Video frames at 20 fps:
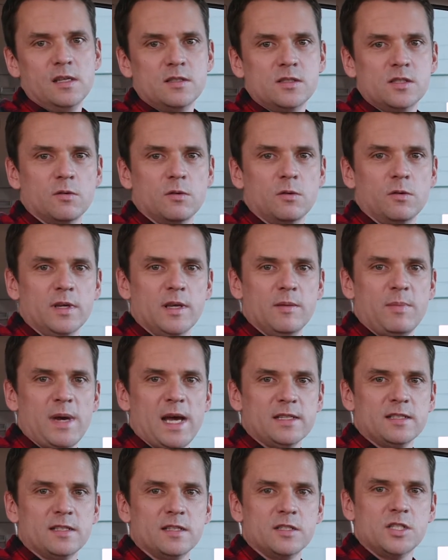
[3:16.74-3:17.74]
So when we get
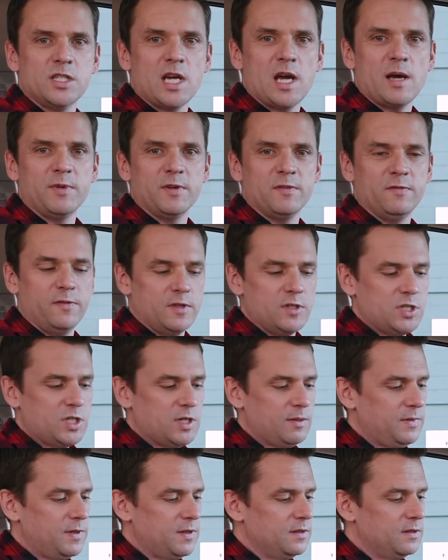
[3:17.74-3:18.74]
back to the shop and finish
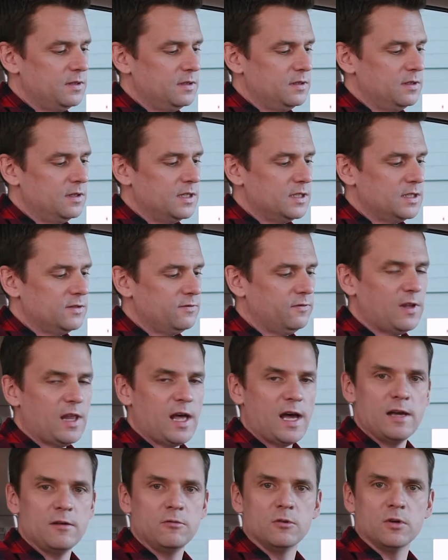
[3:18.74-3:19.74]
up this
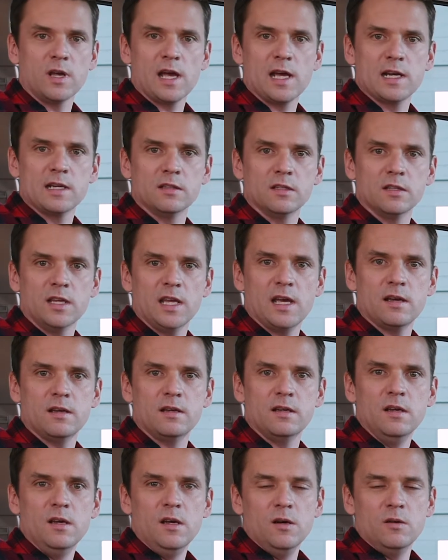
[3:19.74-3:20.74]
fly, we'll kind of look at
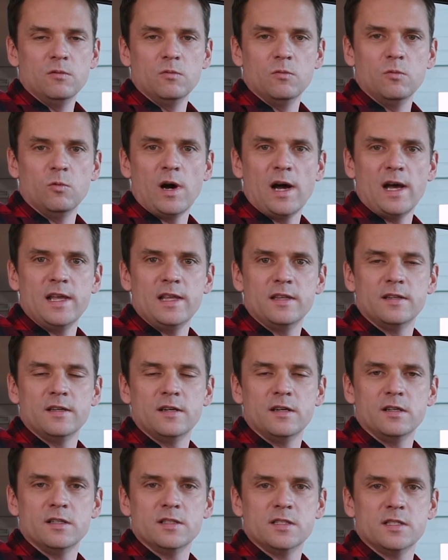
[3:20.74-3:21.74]
why
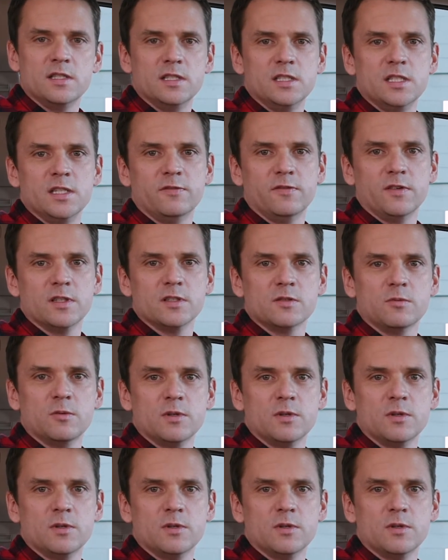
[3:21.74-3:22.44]
there is the difference.